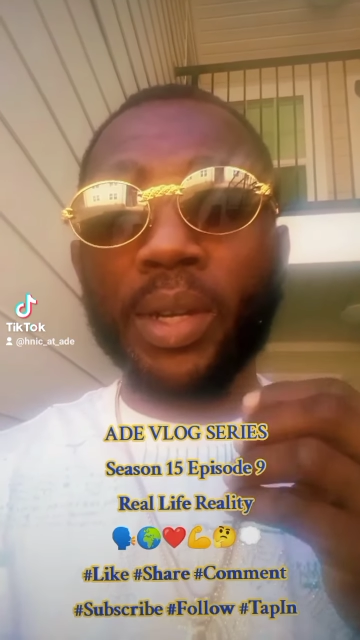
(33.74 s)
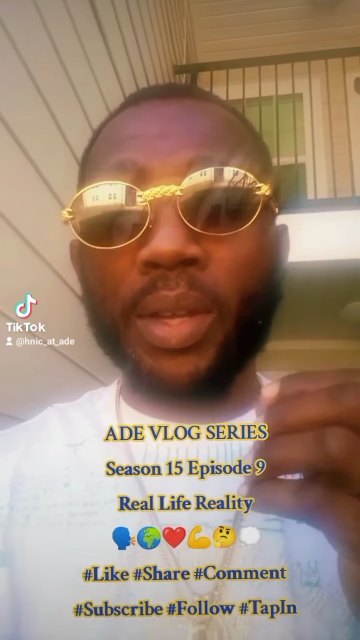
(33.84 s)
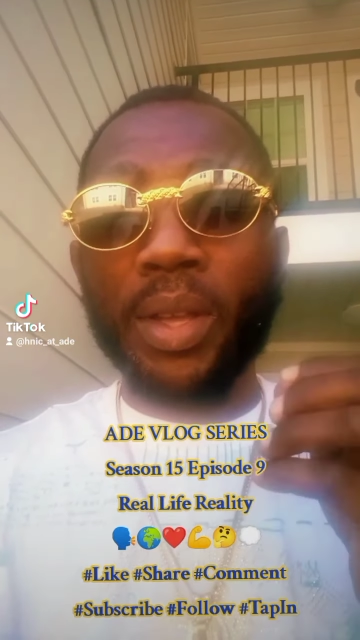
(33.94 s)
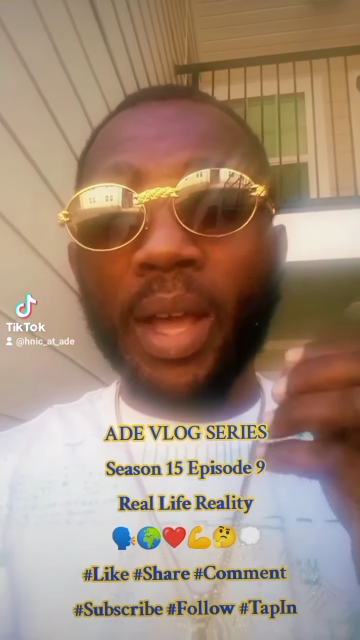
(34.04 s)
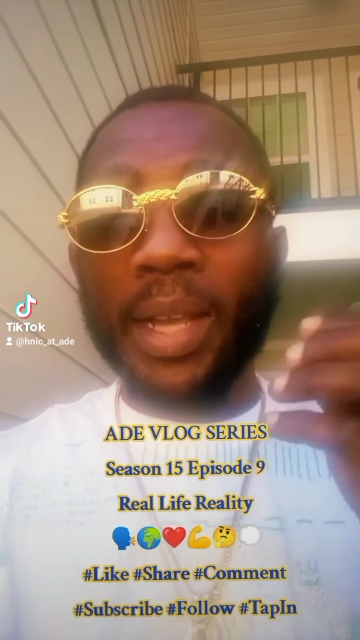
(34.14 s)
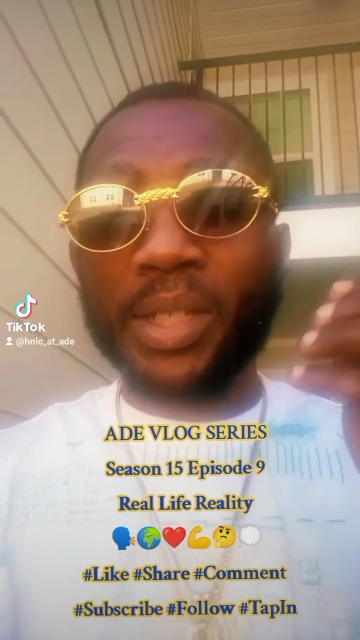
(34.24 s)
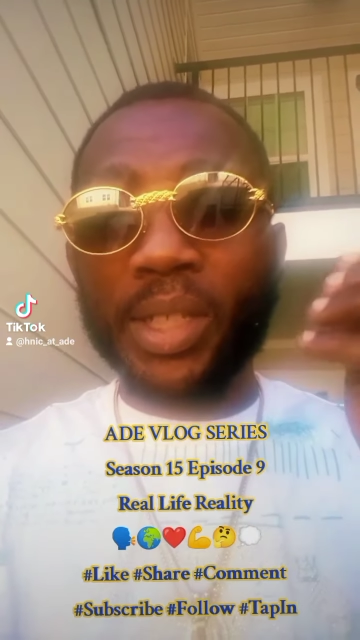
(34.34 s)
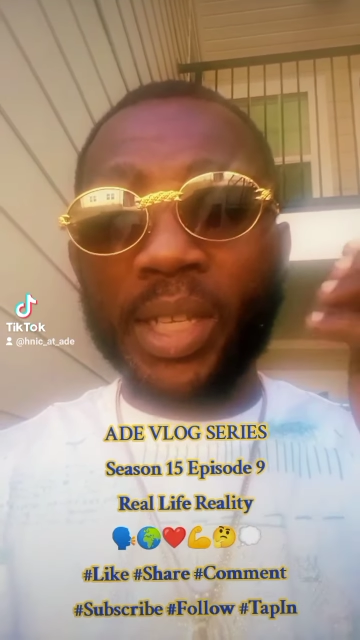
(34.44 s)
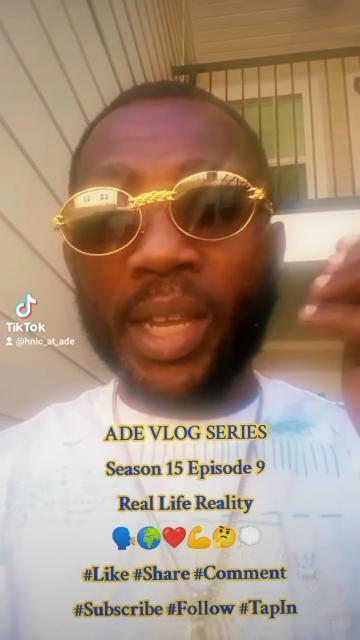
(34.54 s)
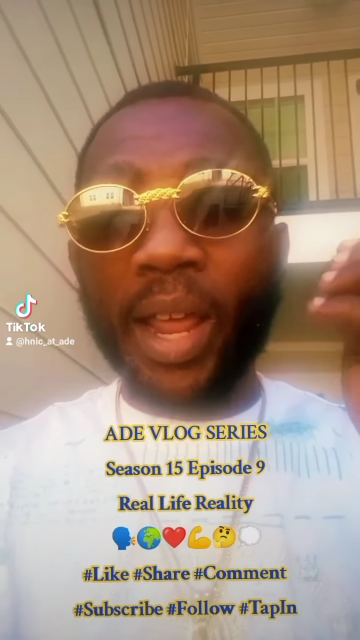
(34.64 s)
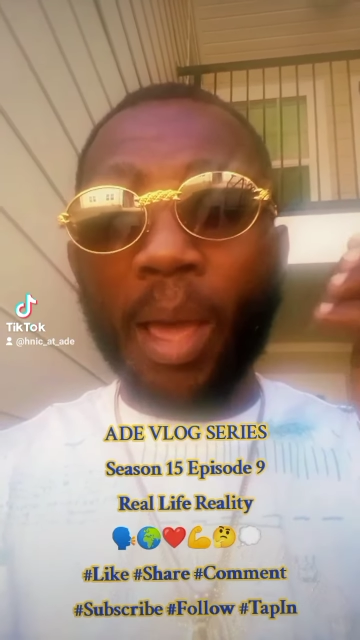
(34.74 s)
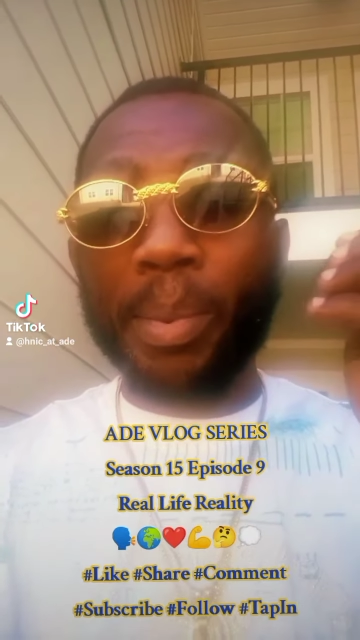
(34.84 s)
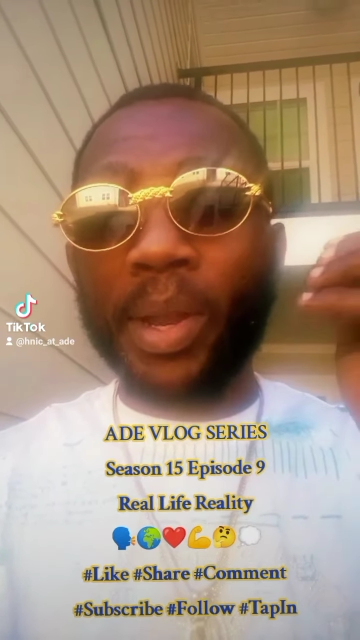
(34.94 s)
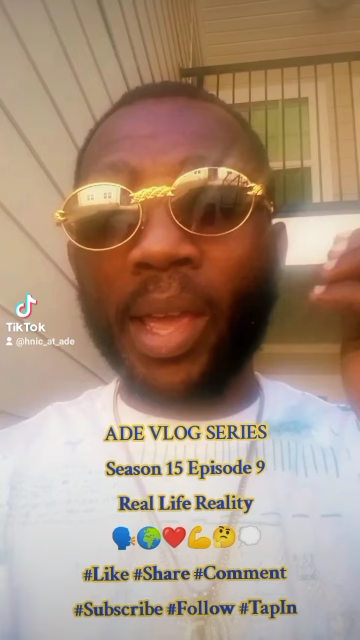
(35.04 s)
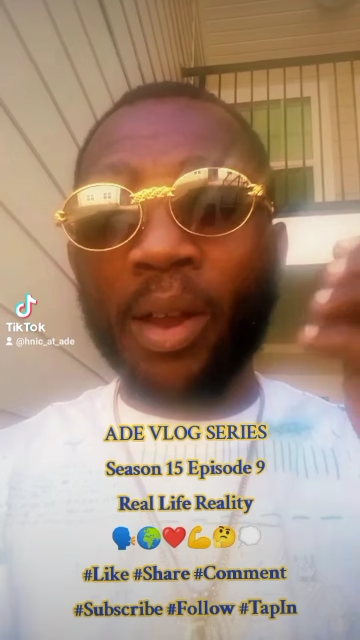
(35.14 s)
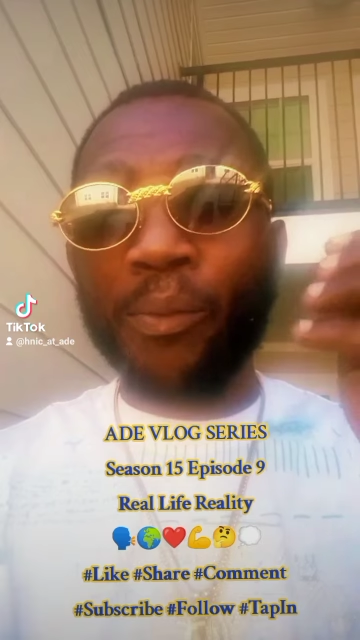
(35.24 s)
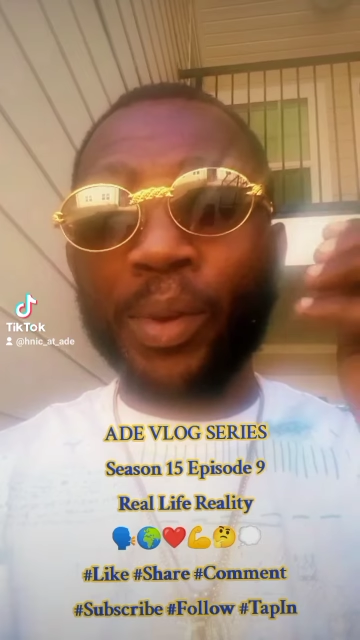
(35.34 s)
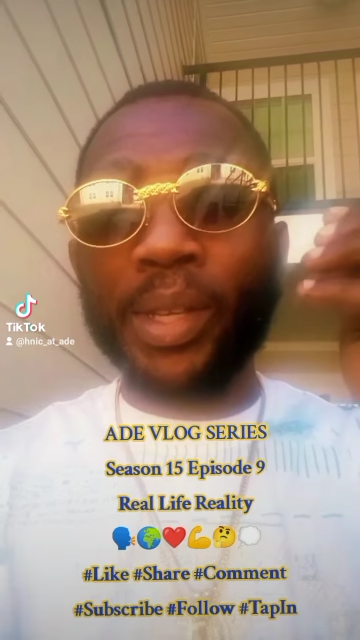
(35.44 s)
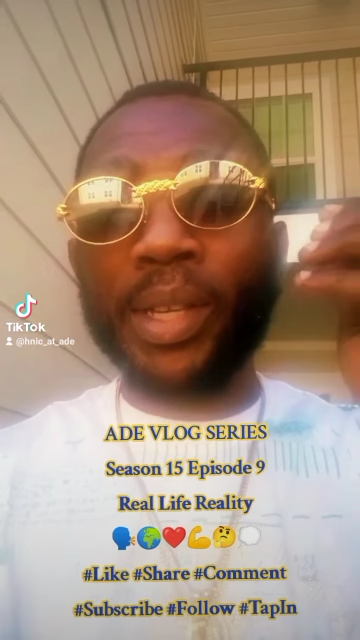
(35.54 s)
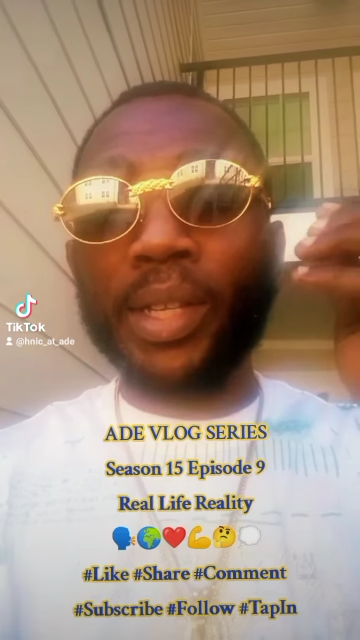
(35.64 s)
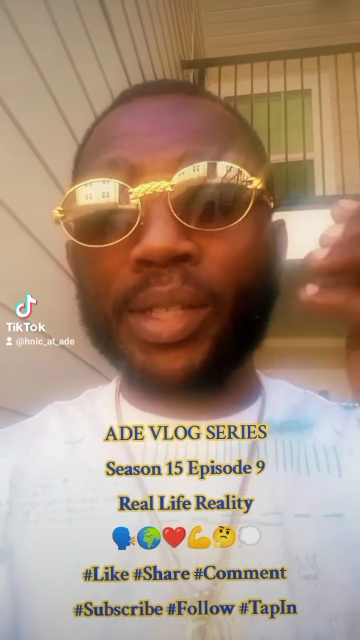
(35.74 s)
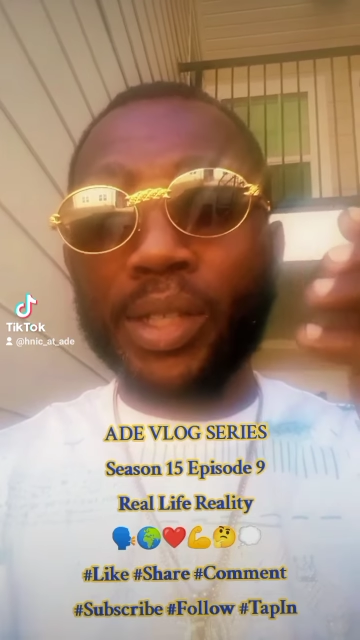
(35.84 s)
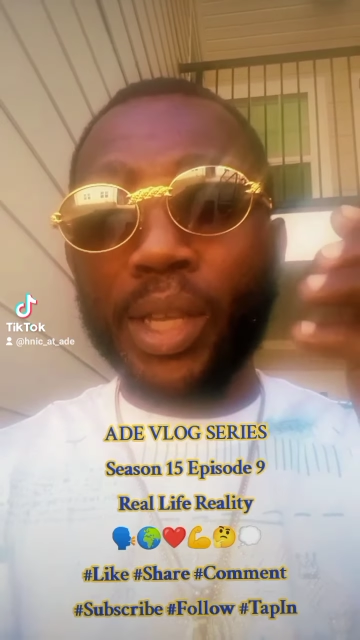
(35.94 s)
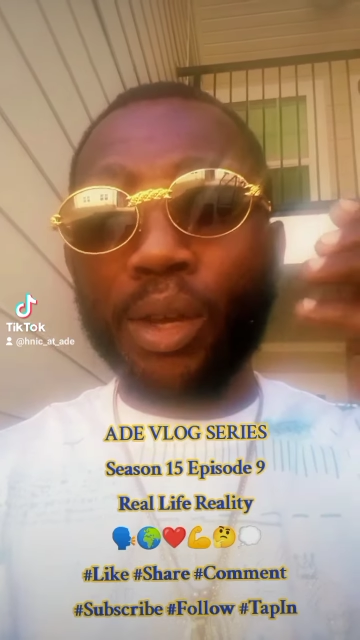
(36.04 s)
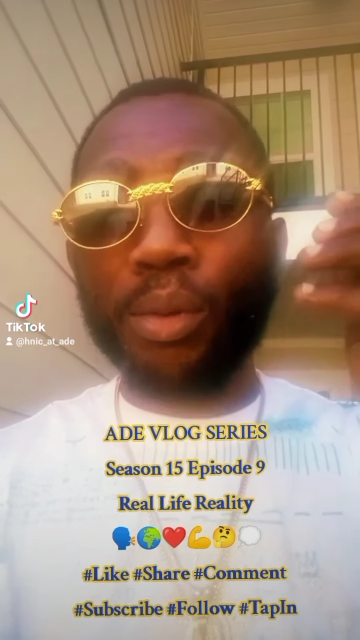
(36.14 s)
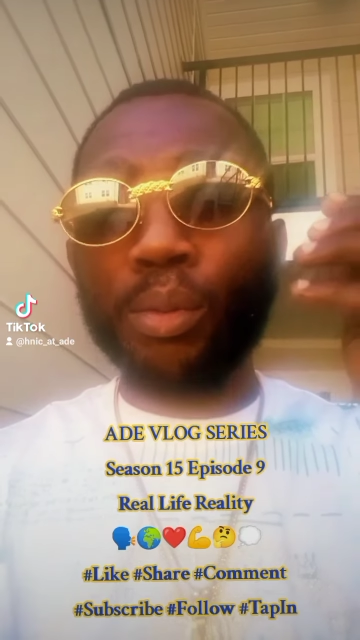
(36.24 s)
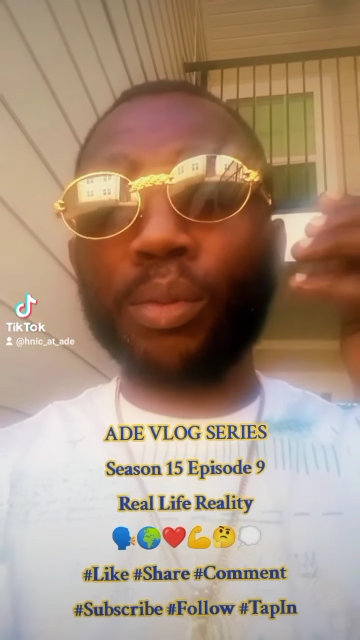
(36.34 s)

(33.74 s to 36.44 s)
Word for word: I see it happen every single